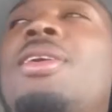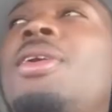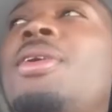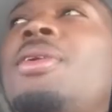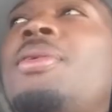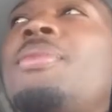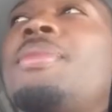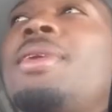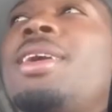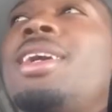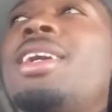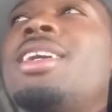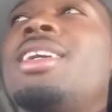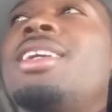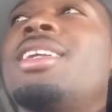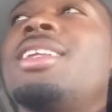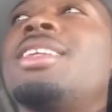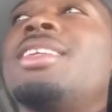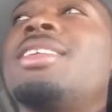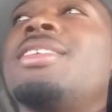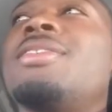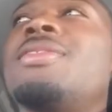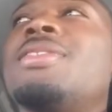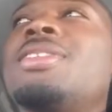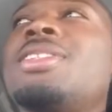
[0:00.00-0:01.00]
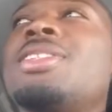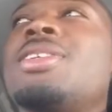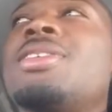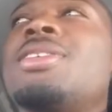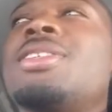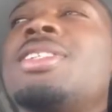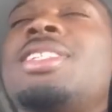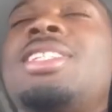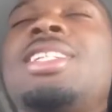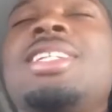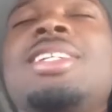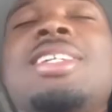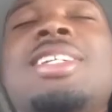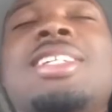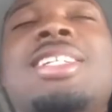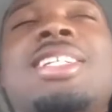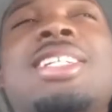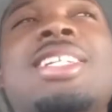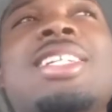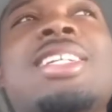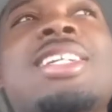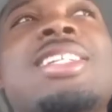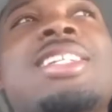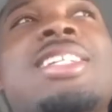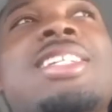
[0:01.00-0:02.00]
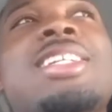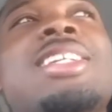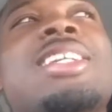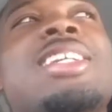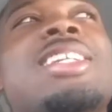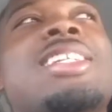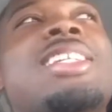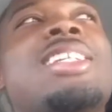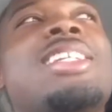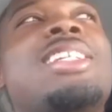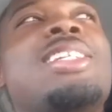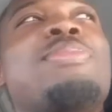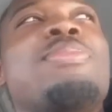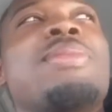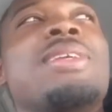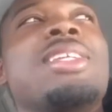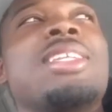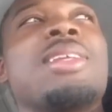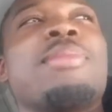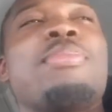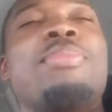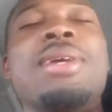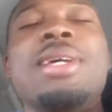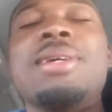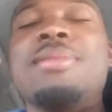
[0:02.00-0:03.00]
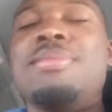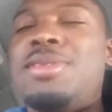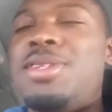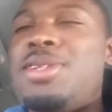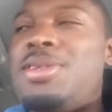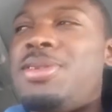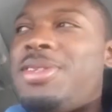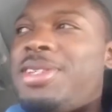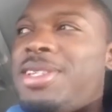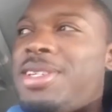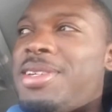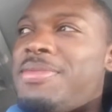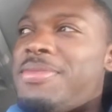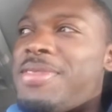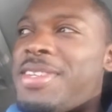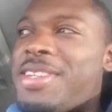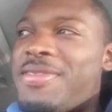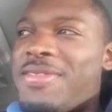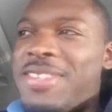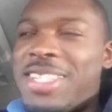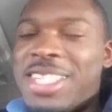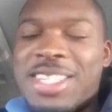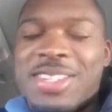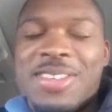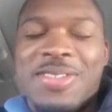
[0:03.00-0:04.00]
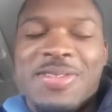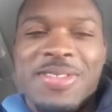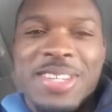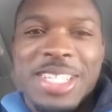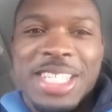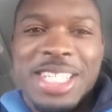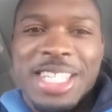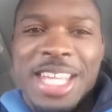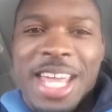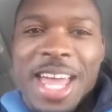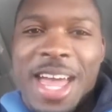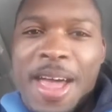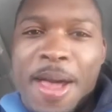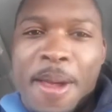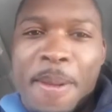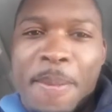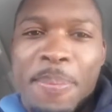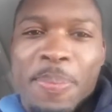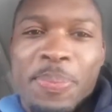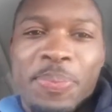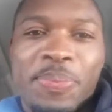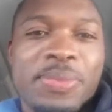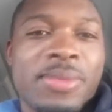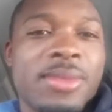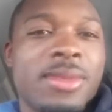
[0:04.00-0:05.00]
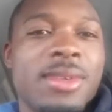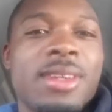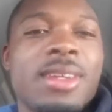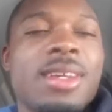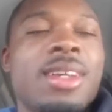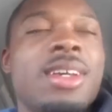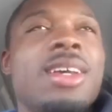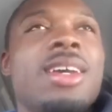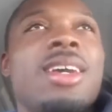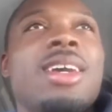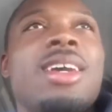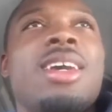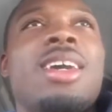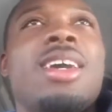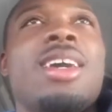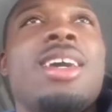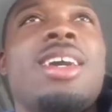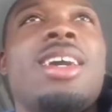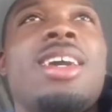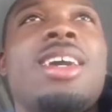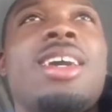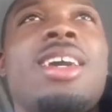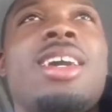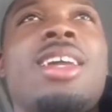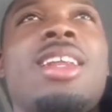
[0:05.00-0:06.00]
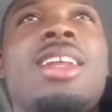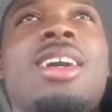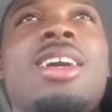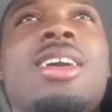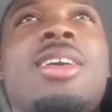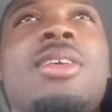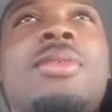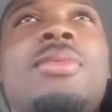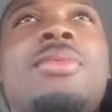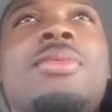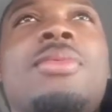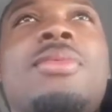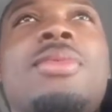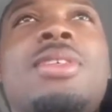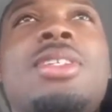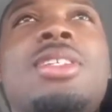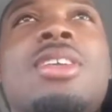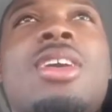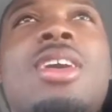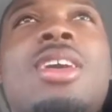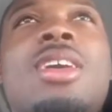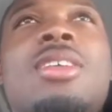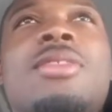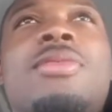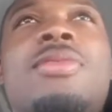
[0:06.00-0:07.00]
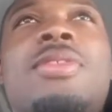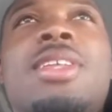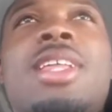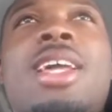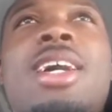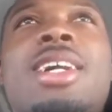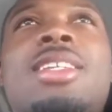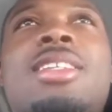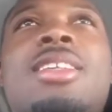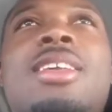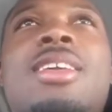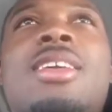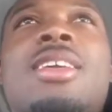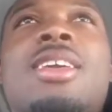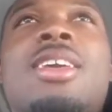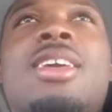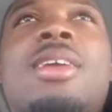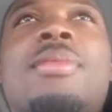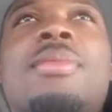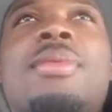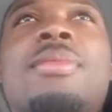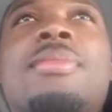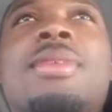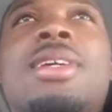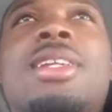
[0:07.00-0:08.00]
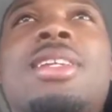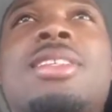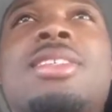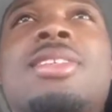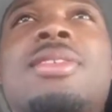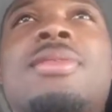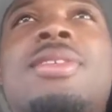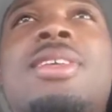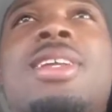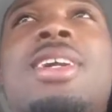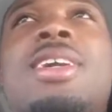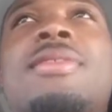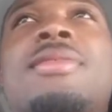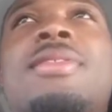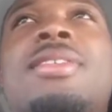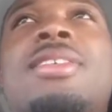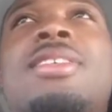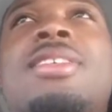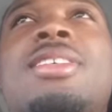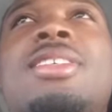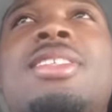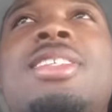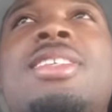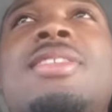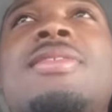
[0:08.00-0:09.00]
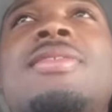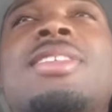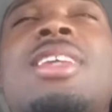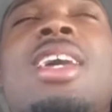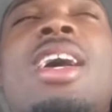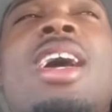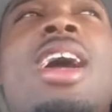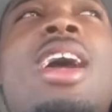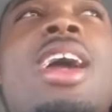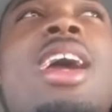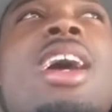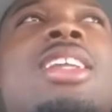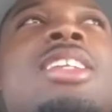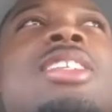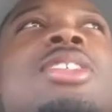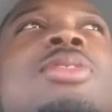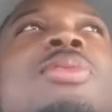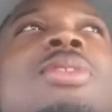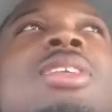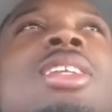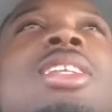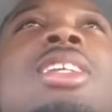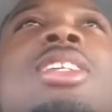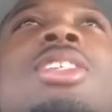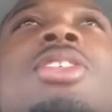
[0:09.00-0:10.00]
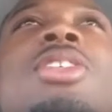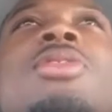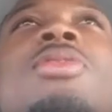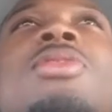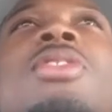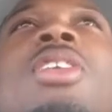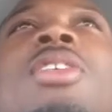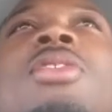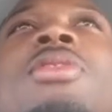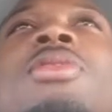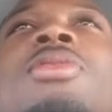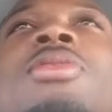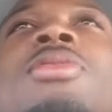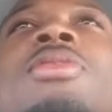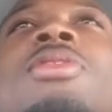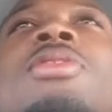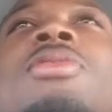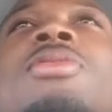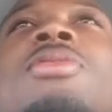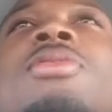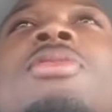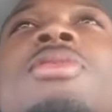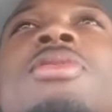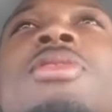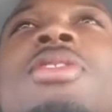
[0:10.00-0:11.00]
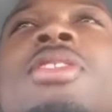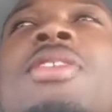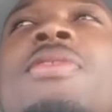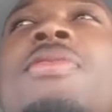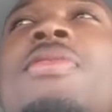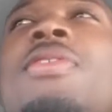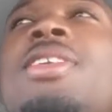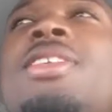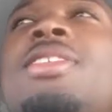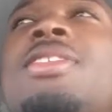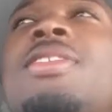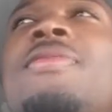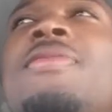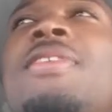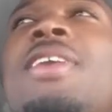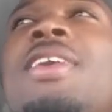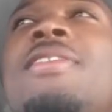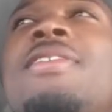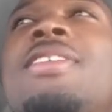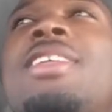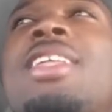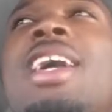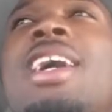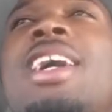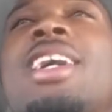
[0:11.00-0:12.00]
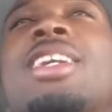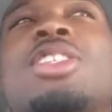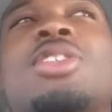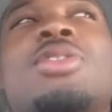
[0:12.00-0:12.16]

oh man, is she spitting the pimp juice to me? What's up? And we talked for like a couple minutes or whatever, and she was like, hey, I just want to let you know you and your friends are very like